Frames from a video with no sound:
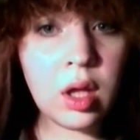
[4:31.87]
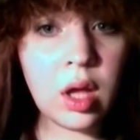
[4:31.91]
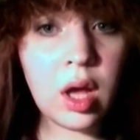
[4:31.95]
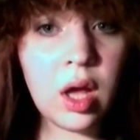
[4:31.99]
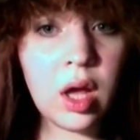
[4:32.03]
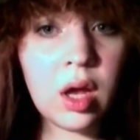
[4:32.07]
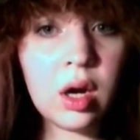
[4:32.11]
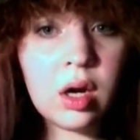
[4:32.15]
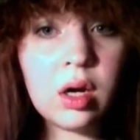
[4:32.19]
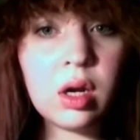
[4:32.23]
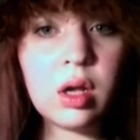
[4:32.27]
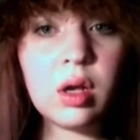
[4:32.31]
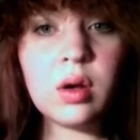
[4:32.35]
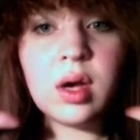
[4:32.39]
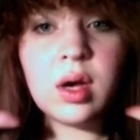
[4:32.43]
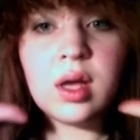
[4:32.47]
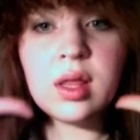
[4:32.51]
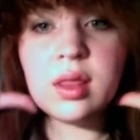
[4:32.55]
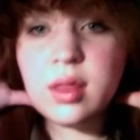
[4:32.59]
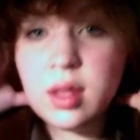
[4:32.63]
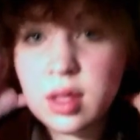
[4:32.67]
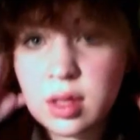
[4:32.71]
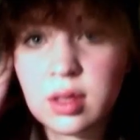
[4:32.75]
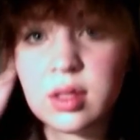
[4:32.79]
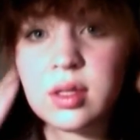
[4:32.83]
I don't know, I
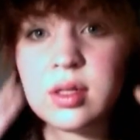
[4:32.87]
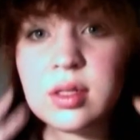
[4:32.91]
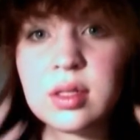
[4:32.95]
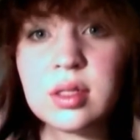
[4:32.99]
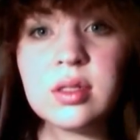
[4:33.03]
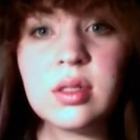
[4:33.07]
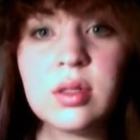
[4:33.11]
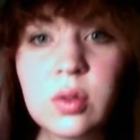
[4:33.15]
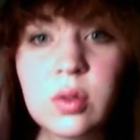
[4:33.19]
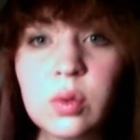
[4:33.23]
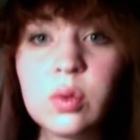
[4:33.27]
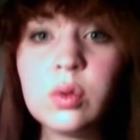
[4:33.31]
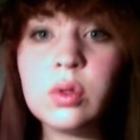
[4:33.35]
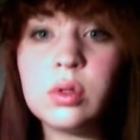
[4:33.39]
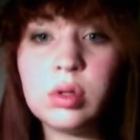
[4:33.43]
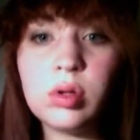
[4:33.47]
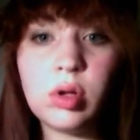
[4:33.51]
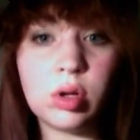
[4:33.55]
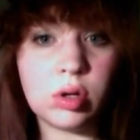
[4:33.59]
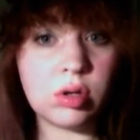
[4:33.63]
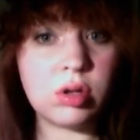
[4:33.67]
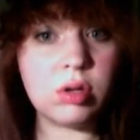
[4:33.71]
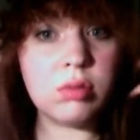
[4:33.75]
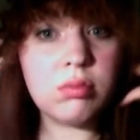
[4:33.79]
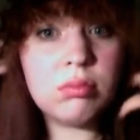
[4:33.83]
think this is a cool
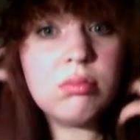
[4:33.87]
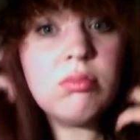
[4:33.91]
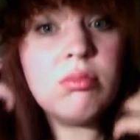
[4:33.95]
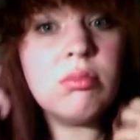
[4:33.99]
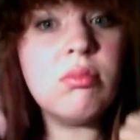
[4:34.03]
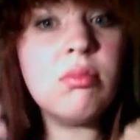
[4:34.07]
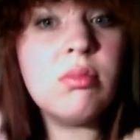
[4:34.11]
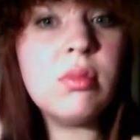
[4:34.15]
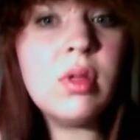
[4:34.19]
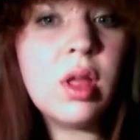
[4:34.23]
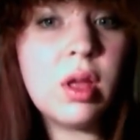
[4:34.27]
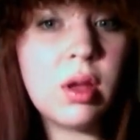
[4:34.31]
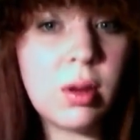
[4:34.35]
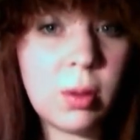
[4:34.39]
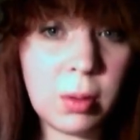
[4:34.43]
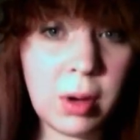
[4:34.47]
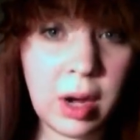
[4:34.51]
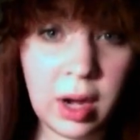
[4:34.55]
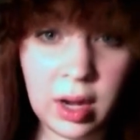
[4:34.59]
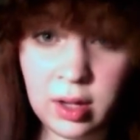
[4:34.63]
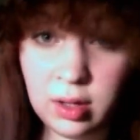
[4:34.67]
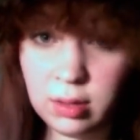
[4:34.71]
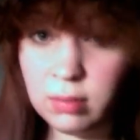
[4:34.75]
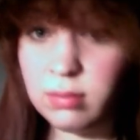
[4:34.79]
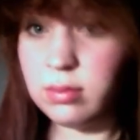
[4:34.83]
look,
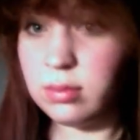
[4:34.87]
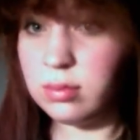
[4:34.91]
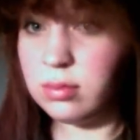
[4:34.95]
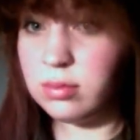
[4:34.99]
right?